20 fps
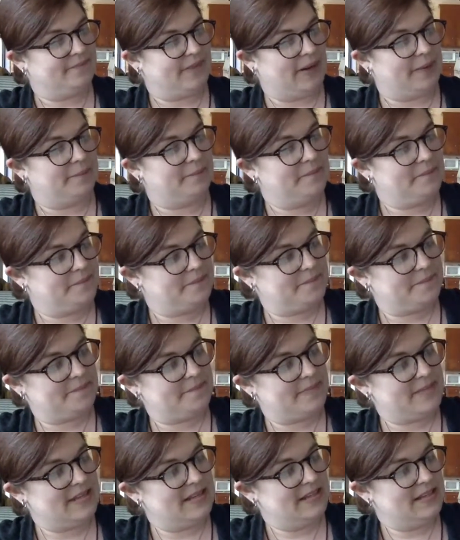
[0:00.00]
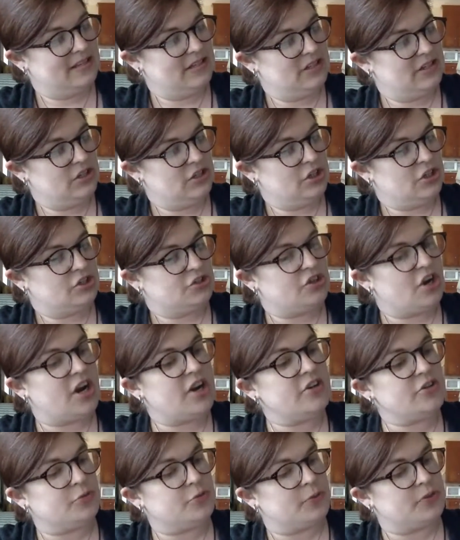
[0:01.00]
Right.
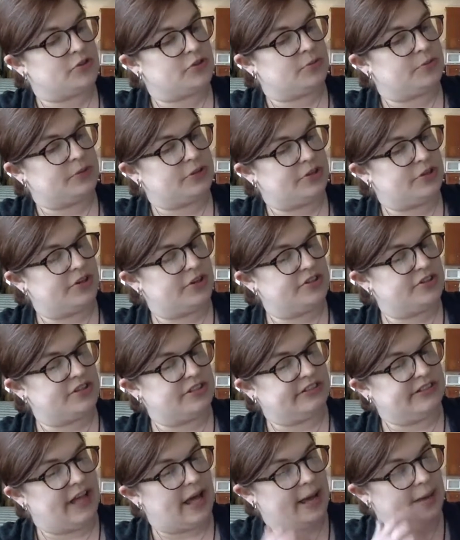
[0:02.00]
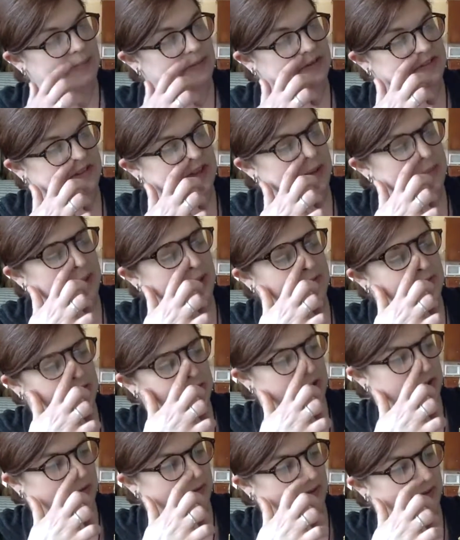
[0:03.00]
Charles was to return to Lyme the same
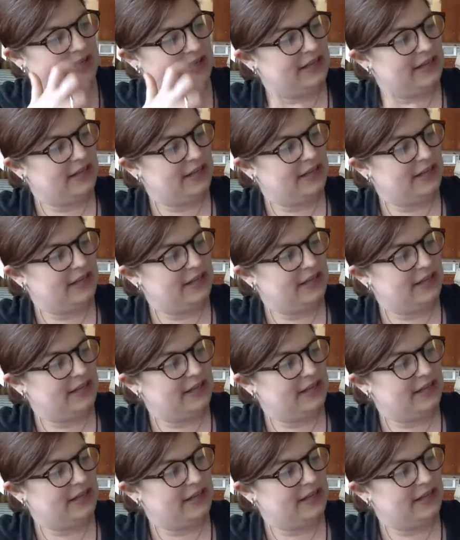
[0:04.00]
afternoon,